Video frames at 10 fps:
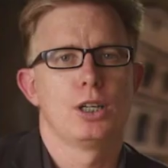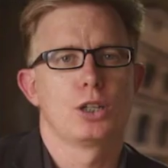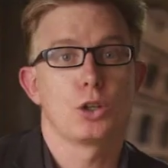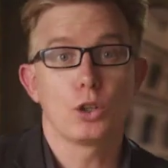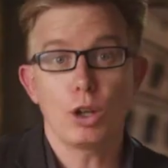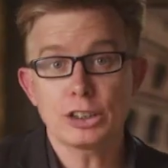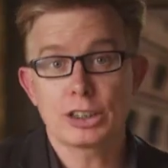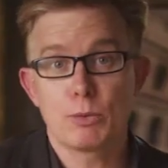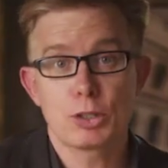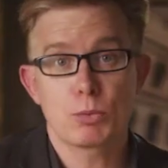
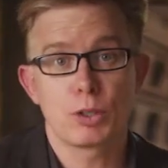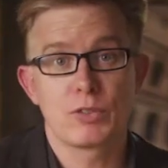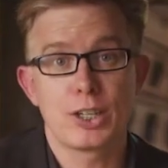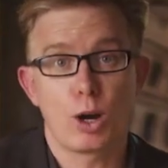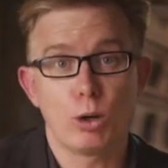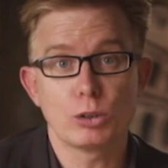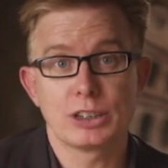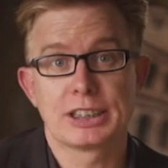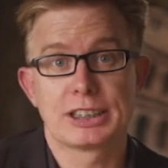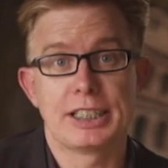Colossae was one of the
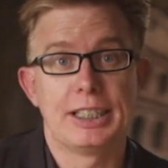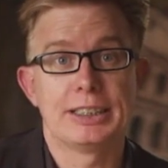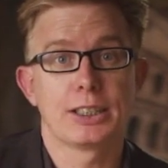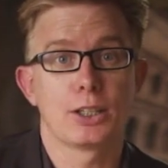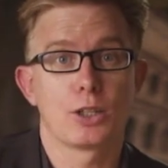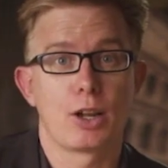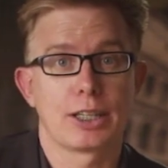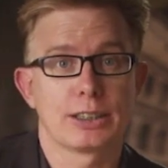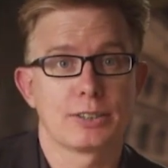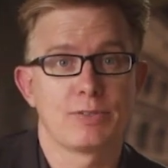oldest cities in the
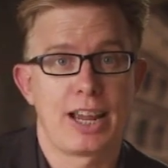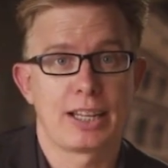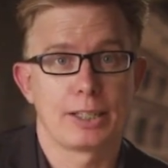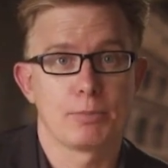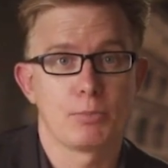Lycus Valley,